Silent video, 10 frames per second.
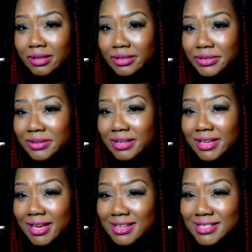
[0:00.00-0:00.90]
you can
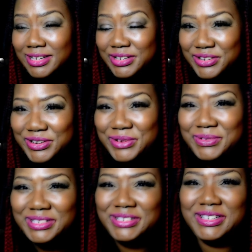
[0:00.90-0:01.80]
guess it, you know,
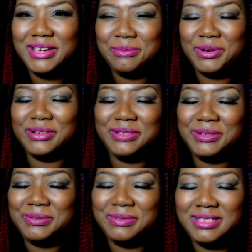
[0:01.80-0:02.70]
once you get more in
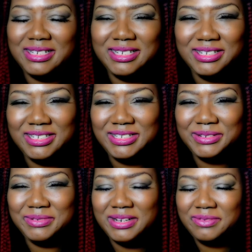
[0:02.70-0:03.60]
tune with the energies
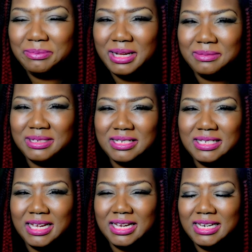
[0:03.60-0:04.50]
or whatever. But I'm just
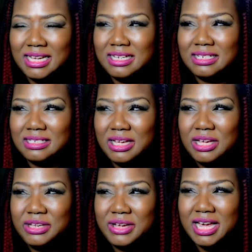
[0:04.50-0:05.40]
saying that is,
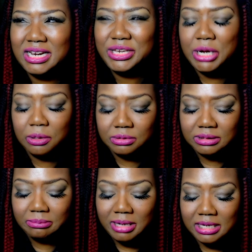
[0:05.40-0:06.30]
you got to know
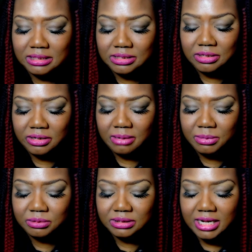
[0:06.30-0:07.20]
somebody to know their
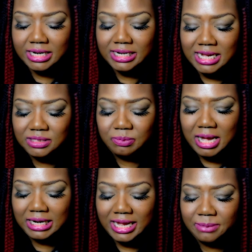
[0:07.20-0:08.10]
moon sign. And that's
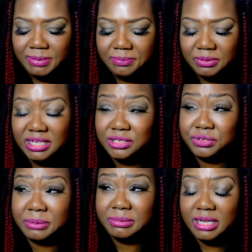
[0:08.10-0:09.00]
why a lot of people get
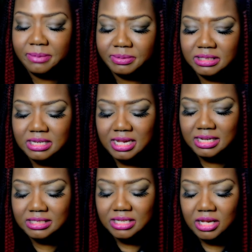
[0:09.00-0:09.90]
tripped up, is
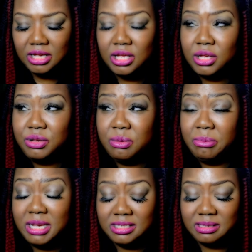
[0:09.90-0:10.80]
because you
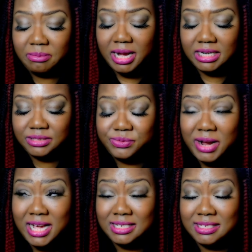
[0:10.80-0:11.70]
meet somebody's
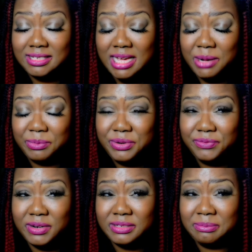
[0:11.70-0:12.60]
rising sign when you
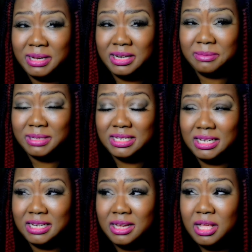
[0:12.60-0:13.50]
first meet them. And
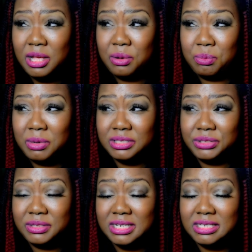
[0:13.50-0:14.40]
then
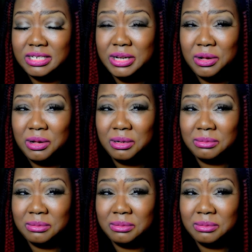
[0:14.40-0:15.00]
once you get to know